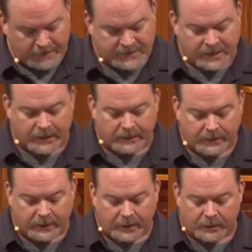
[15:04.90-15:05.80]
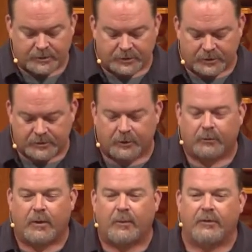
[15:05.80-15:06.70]
citing that it helps to control the
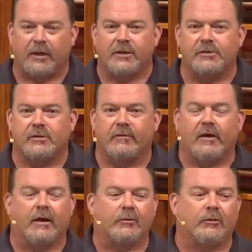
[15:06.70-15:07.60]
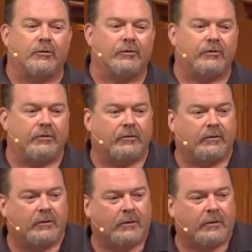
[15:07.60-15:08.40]
population of animals and,